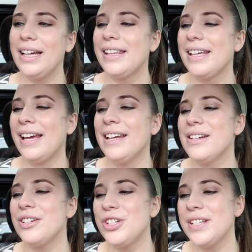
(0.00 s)
And
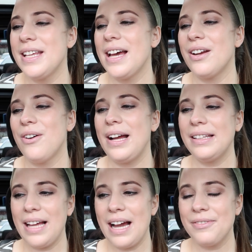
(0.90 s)
then she said, oh, I
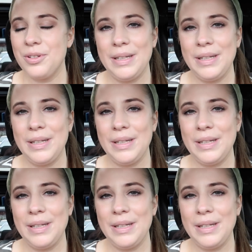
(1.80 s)
laughed